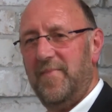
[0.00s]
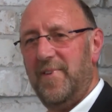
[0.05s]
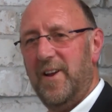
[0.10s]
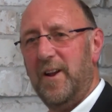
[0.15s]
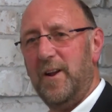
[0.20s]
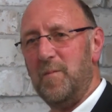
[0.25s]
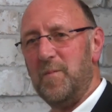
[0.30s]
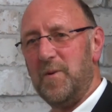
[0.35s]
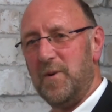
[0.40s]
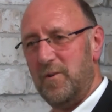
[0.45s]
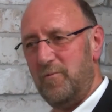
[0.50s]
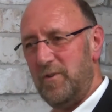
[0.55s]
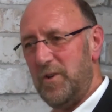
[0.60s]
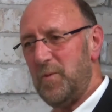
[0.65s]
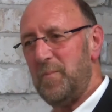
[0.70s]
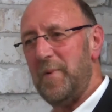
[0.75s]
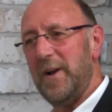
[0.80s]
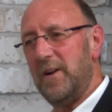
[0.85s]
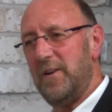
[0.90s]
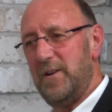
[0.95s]
in a more
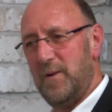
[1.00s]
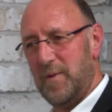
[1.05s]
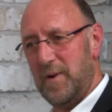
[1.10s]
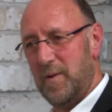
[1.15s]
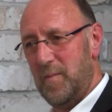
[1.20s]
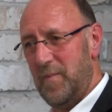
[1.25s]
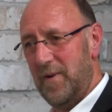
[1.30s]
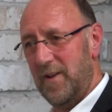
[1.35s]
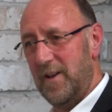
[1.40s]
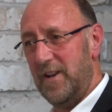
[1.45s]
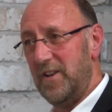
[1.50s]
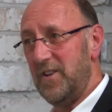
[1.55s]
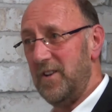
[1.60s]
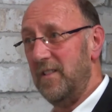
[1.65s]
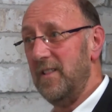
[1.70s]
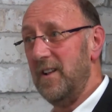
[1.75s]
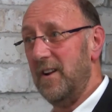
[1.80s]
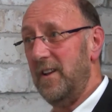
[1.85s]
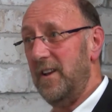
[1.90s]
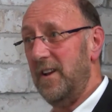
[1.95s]
respectable place
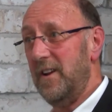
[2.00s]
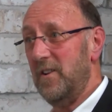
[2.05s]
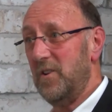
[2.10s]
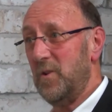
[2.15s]
in the league